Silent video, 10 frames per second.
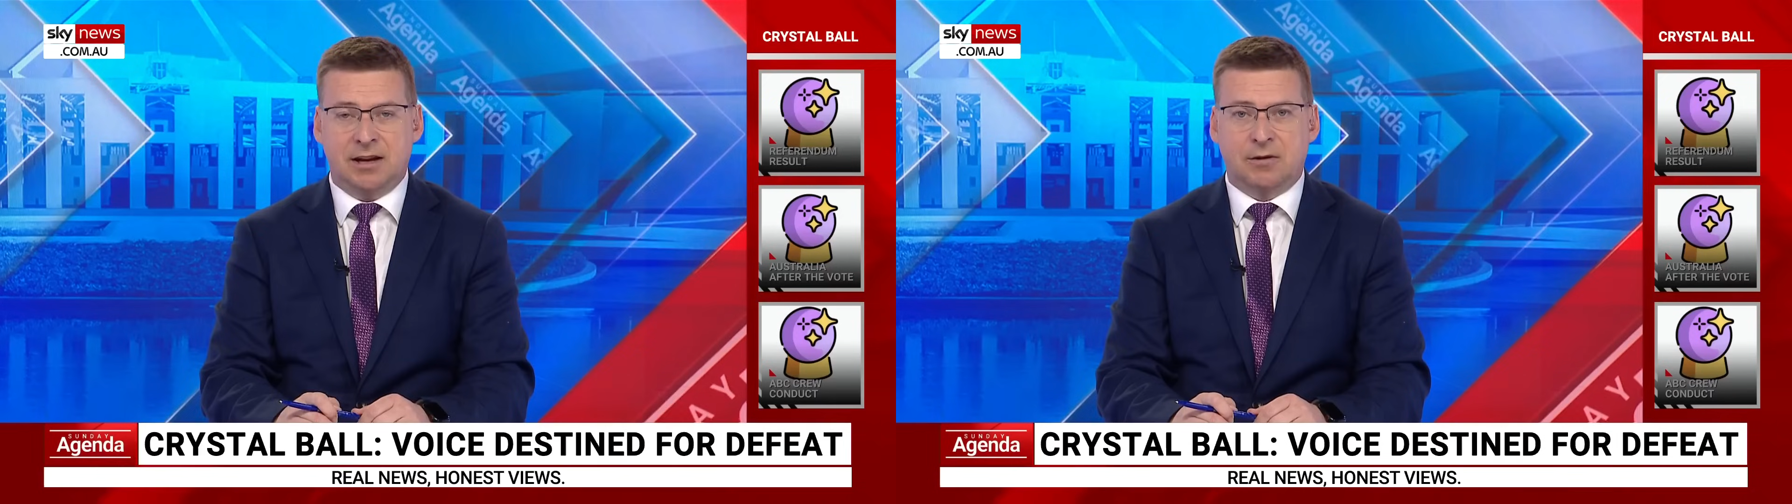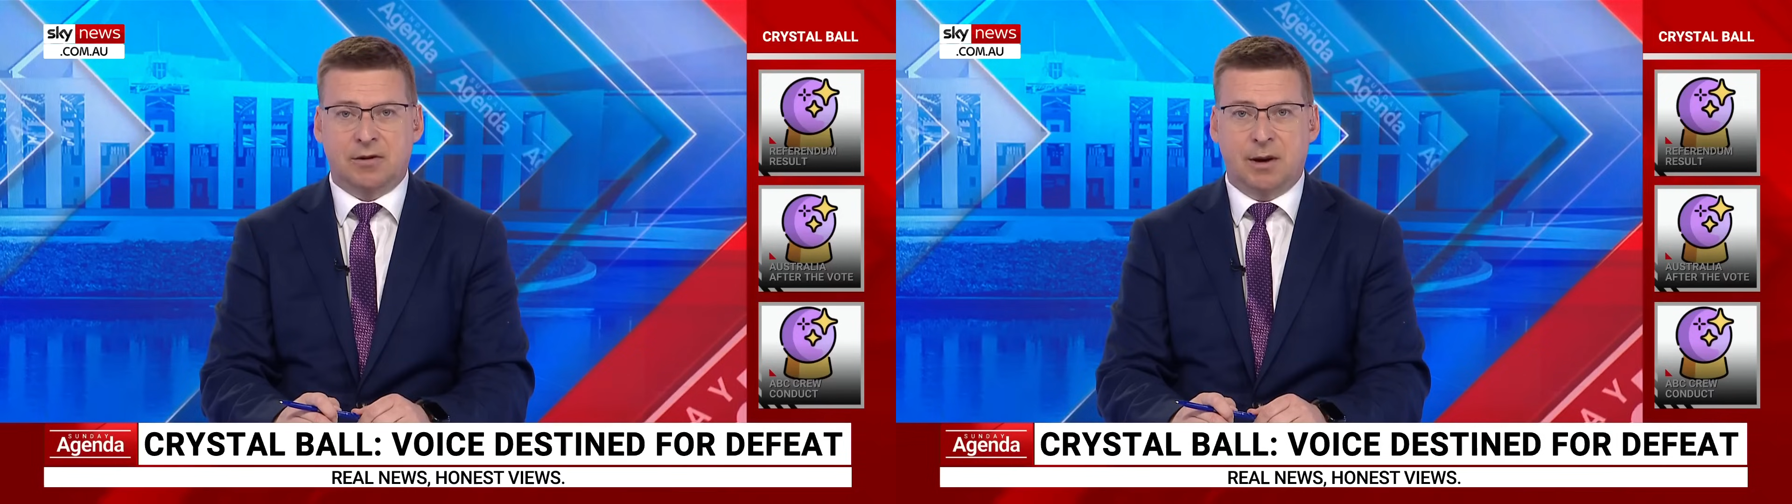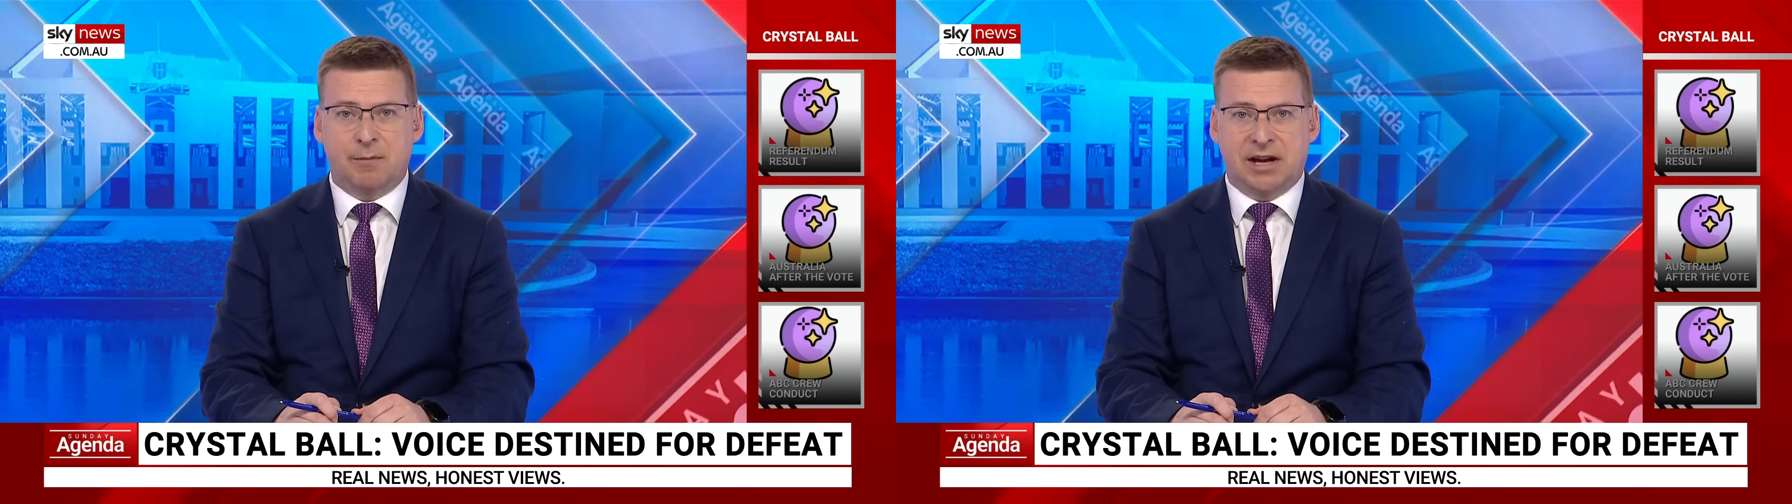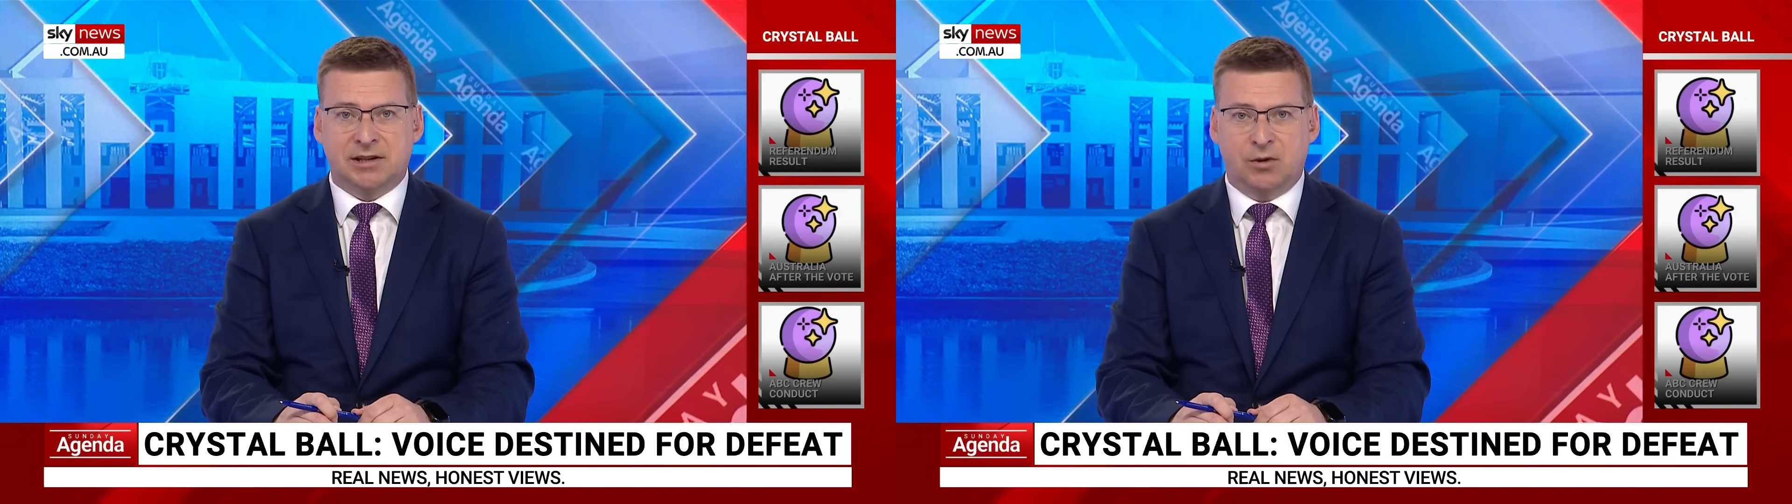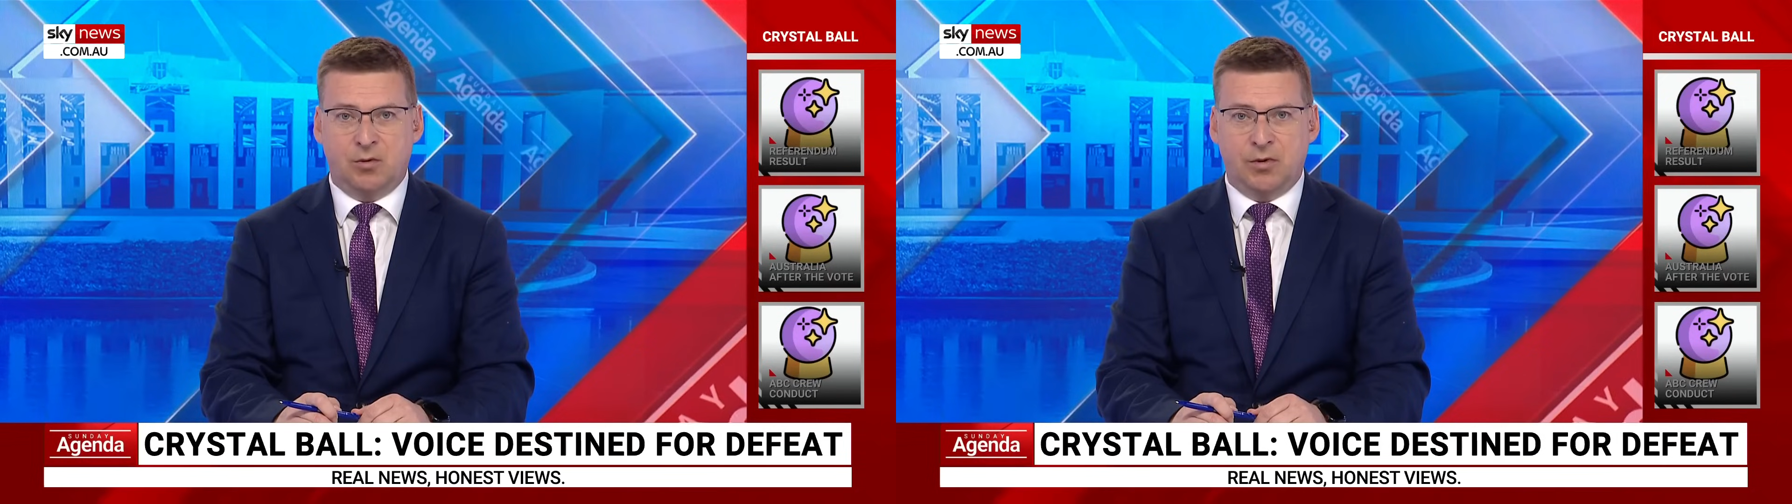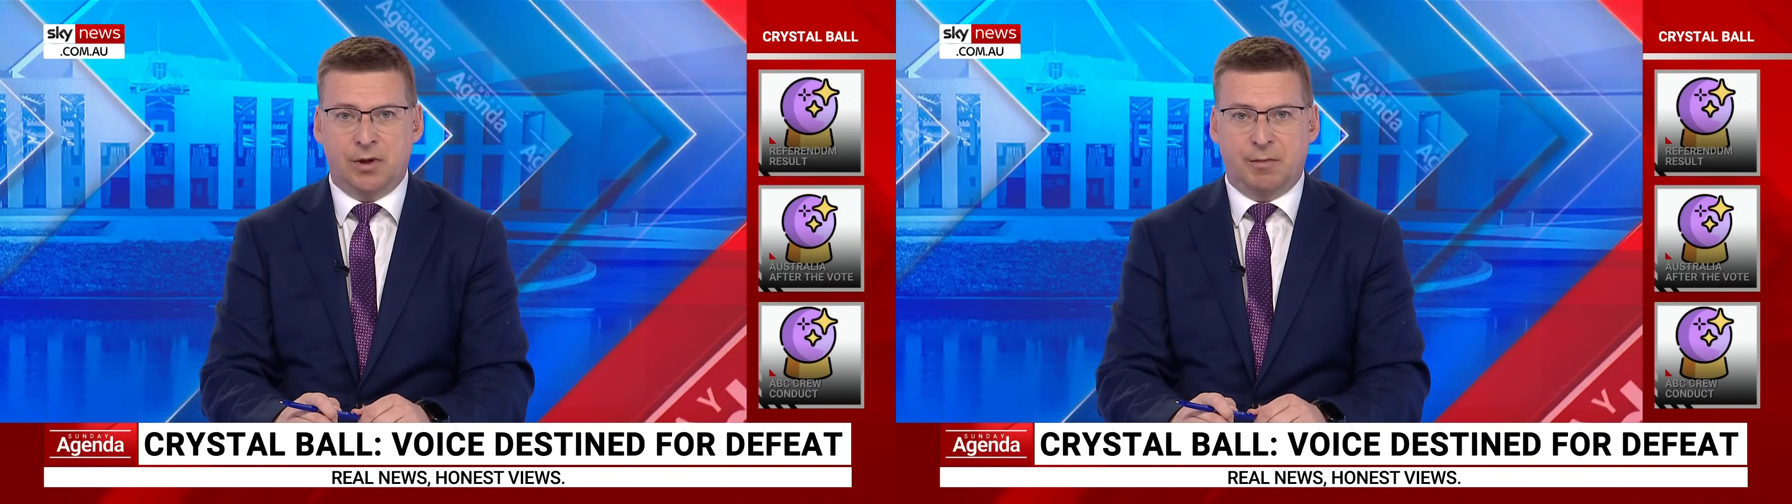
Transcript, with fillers: that could come back to haunt the